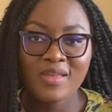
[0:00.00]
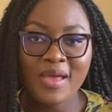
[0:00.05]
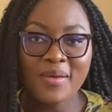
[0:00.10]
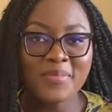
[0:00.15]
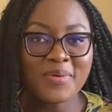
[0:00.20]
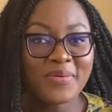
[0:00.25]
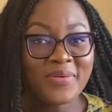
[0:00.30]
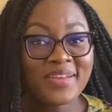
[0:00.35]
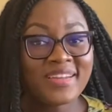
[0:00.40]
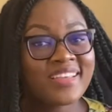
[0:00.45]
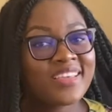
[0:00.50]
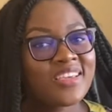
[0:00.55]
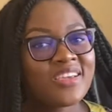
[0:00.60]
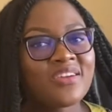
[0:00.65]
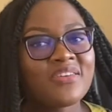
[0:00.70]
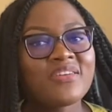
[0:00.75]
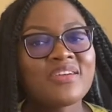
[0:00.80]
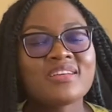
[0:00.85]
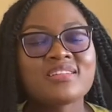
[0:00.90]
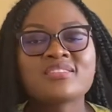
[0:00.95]
I'm already
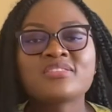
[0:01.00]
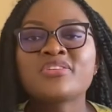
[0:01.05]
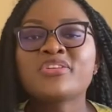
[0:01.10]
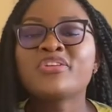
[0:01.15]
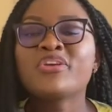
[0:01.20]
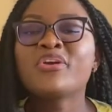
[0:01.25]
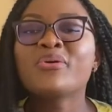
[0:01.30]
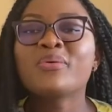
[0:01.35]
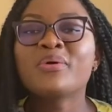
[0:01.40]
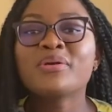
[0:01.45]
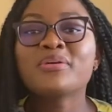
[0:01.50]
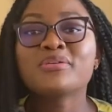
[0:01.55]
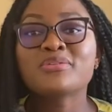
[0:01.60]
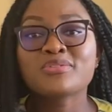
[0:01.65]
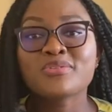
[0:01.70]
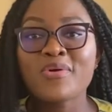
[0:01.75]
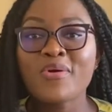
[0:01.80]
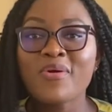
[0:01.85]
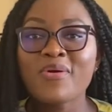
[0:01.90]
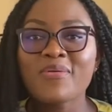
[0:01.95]
curious to know what your
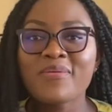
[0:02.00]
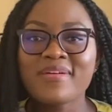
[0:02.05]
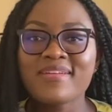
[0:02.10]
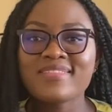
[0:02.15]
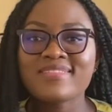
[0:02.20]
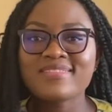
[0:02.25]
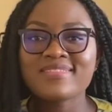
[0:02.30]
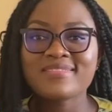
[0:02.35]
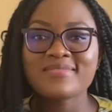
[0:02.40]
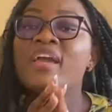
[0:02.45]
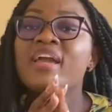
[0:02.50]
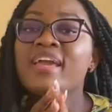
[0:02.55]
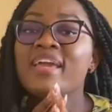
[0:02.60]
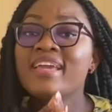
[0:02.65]
score is.